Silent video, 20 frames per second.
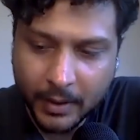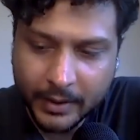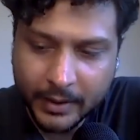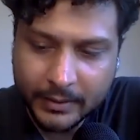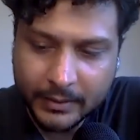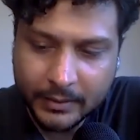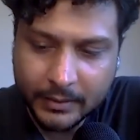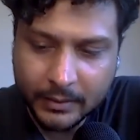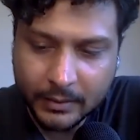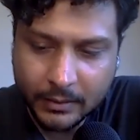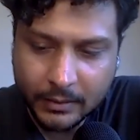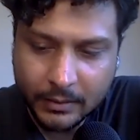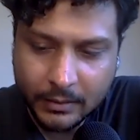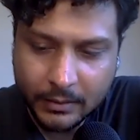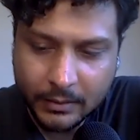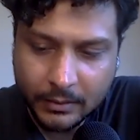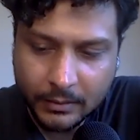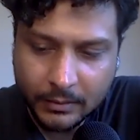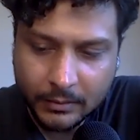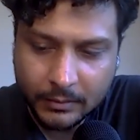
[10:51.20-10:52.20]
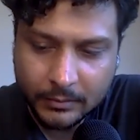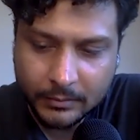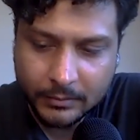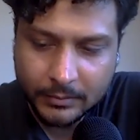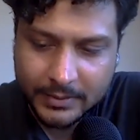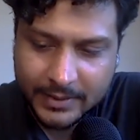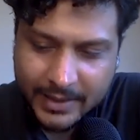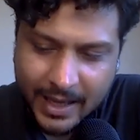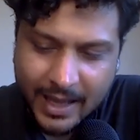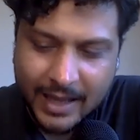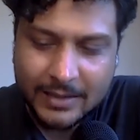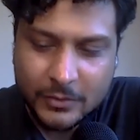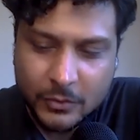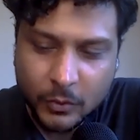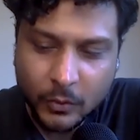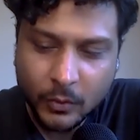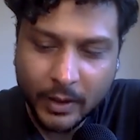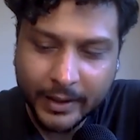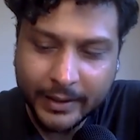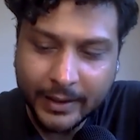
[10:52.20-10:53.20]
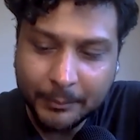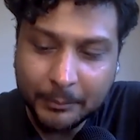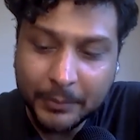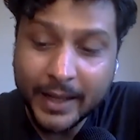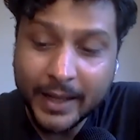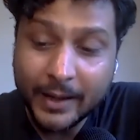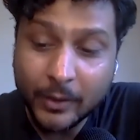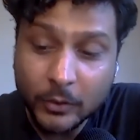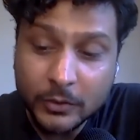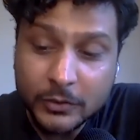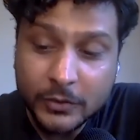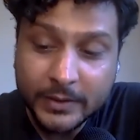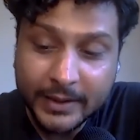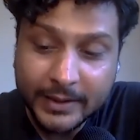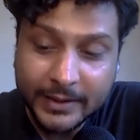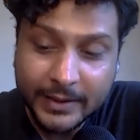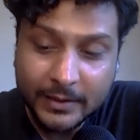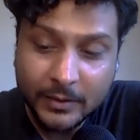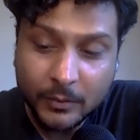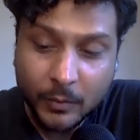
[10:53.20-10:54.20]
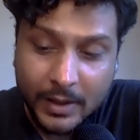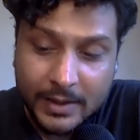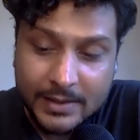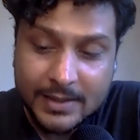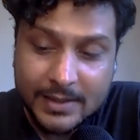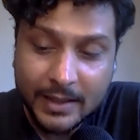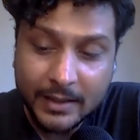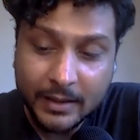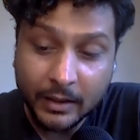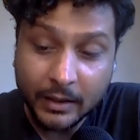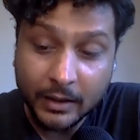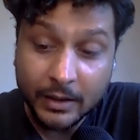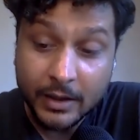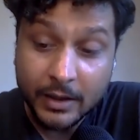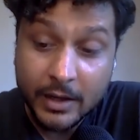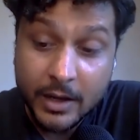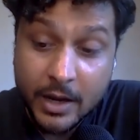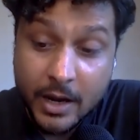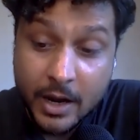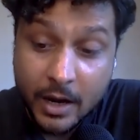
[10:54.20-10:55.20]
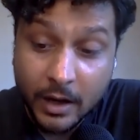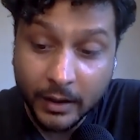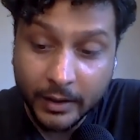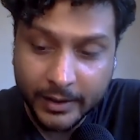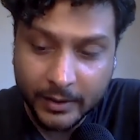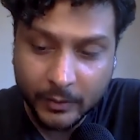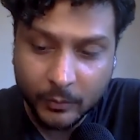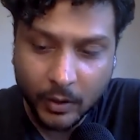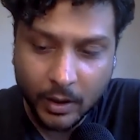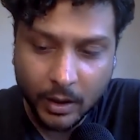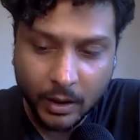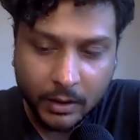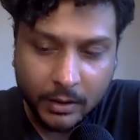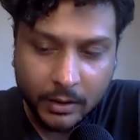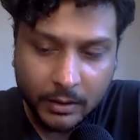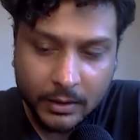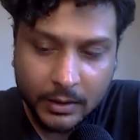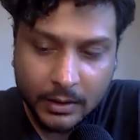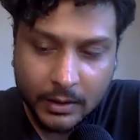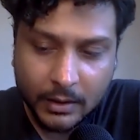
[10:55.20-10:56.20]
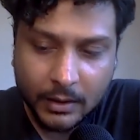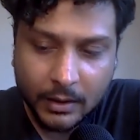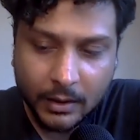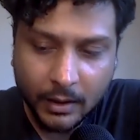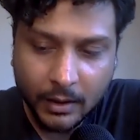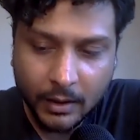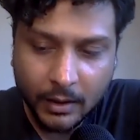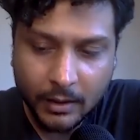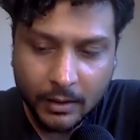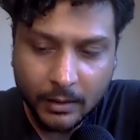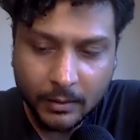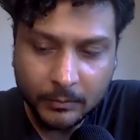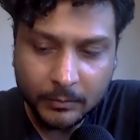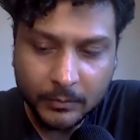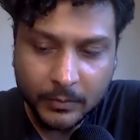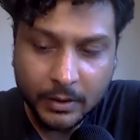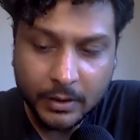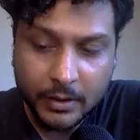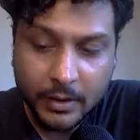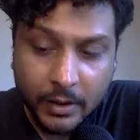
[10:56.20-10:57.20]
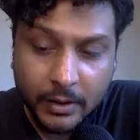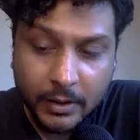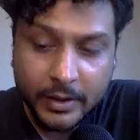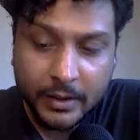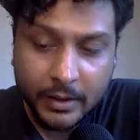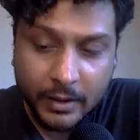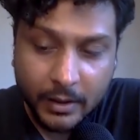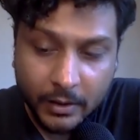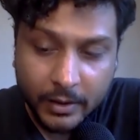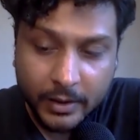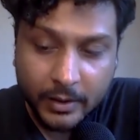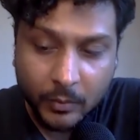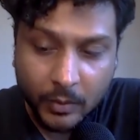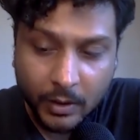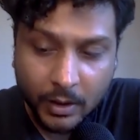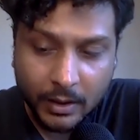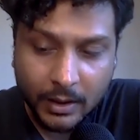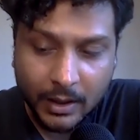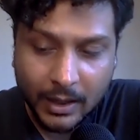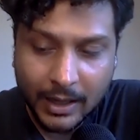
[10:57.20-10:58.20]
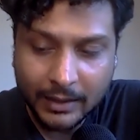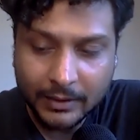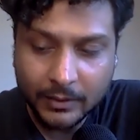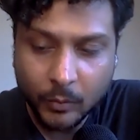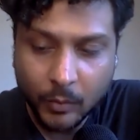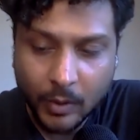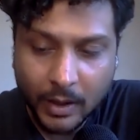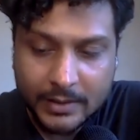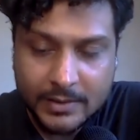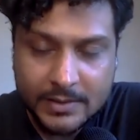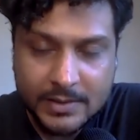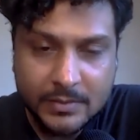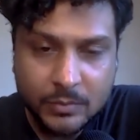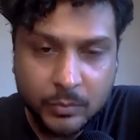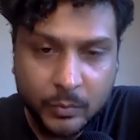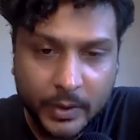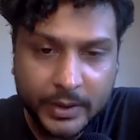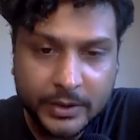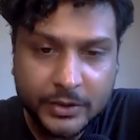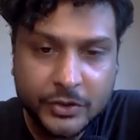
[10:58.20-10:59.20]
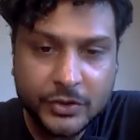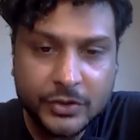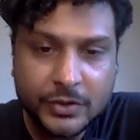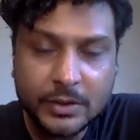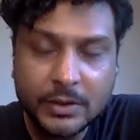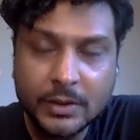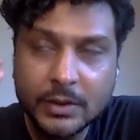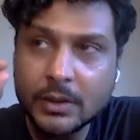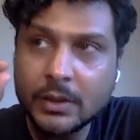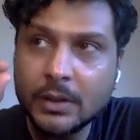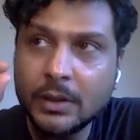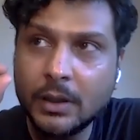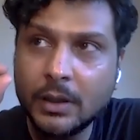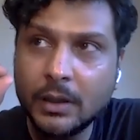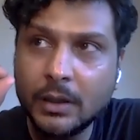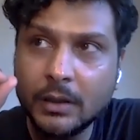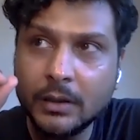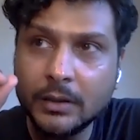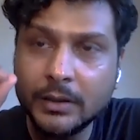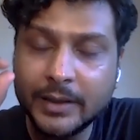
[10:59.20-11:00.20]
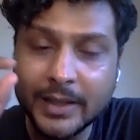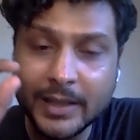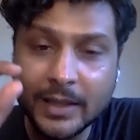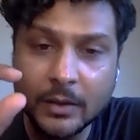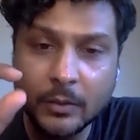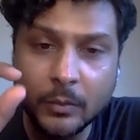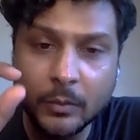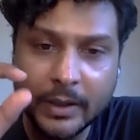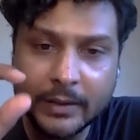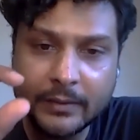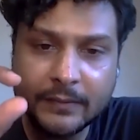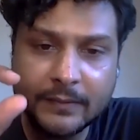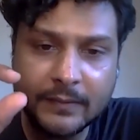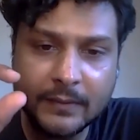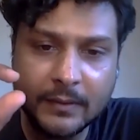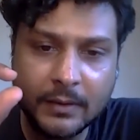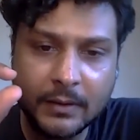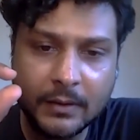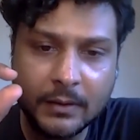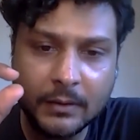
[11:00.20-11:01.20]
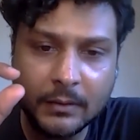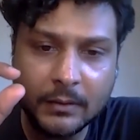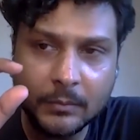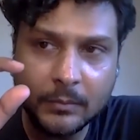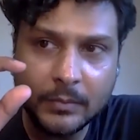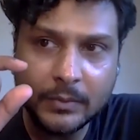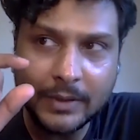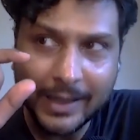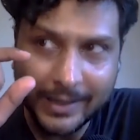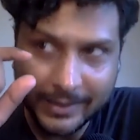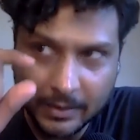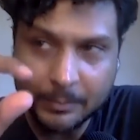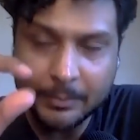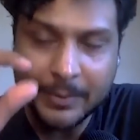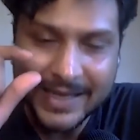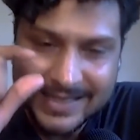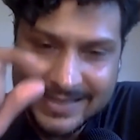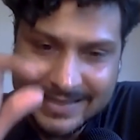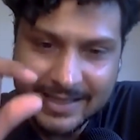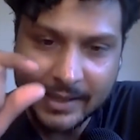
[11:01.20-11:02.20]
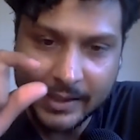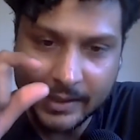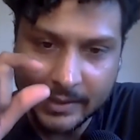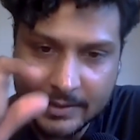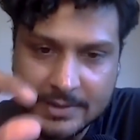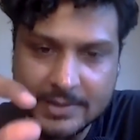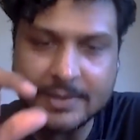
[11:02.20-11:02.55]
But uh, yeah, so I but I also think that the ones that really work, uh, really really work, are the ones which uh, deal with uh, like the basic